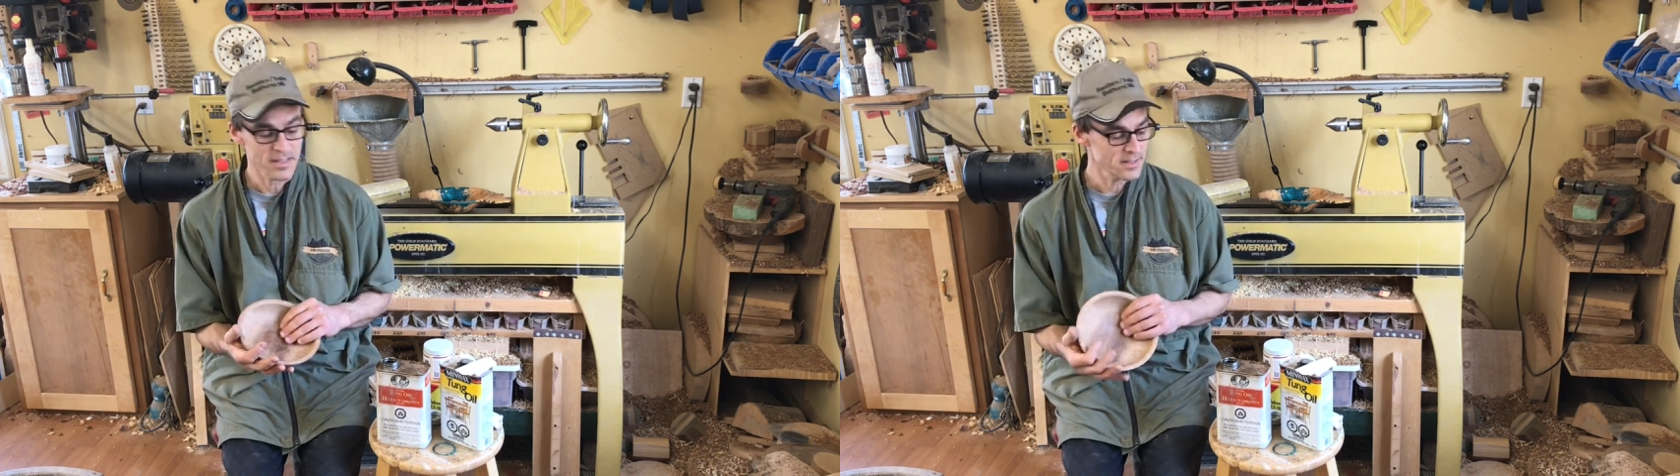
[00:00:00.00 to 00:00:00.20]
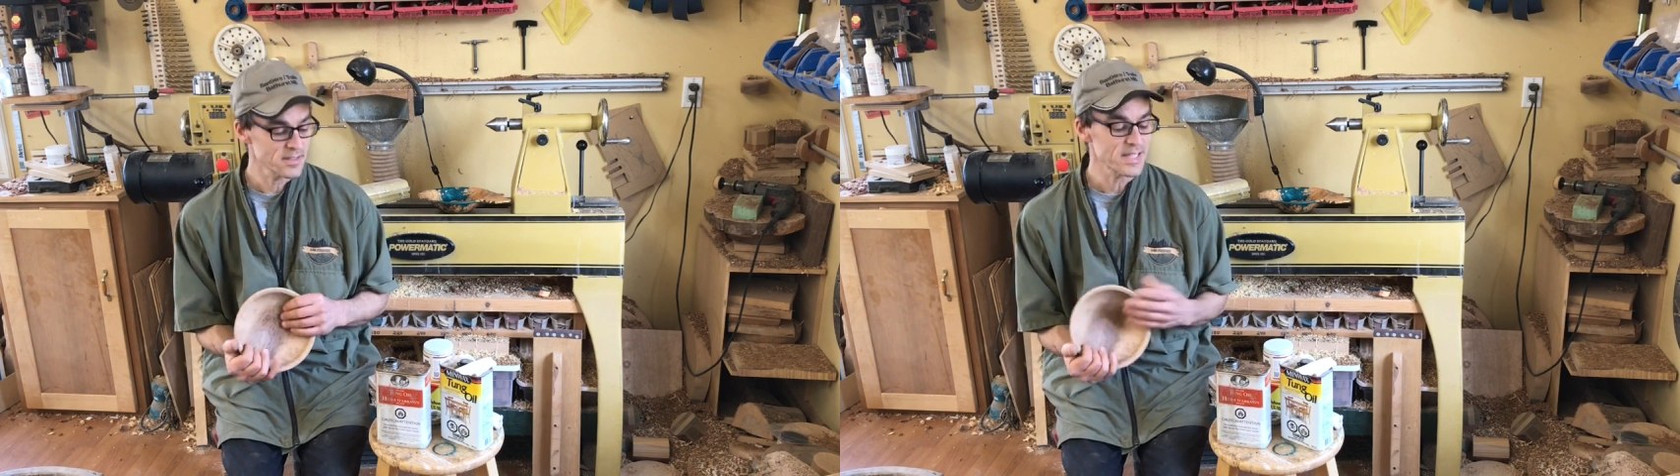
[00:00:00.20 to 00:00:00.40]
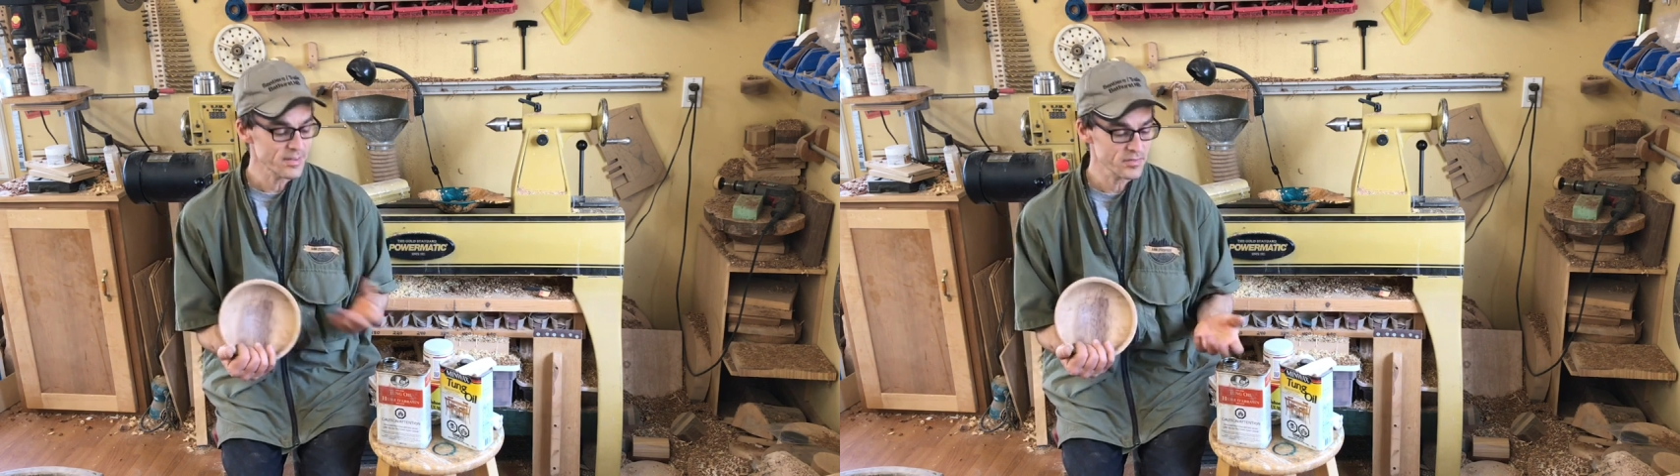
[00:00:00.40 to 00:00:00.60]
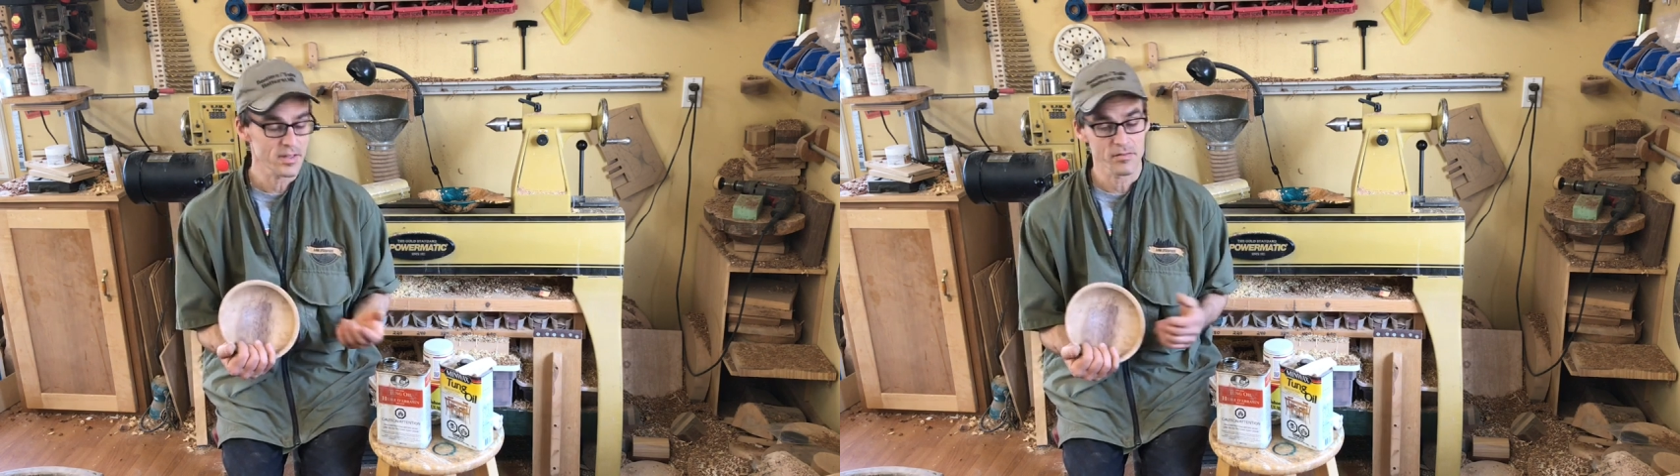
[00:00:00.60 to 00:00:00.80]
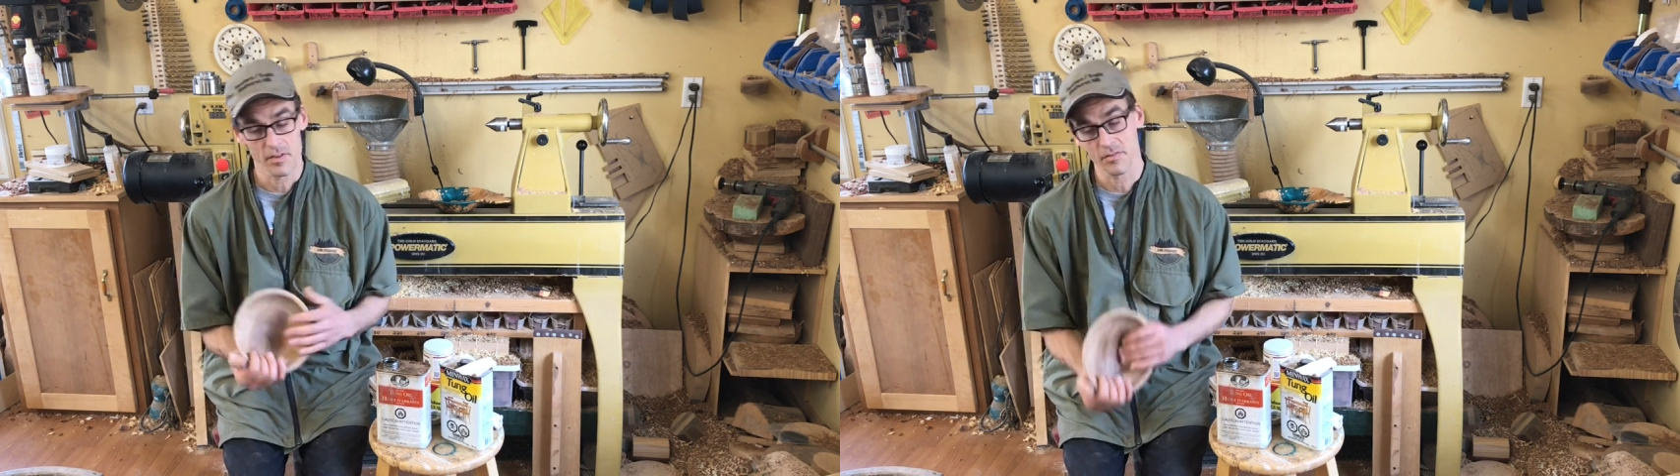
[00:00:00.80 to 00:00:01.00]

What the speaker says: and the safety of the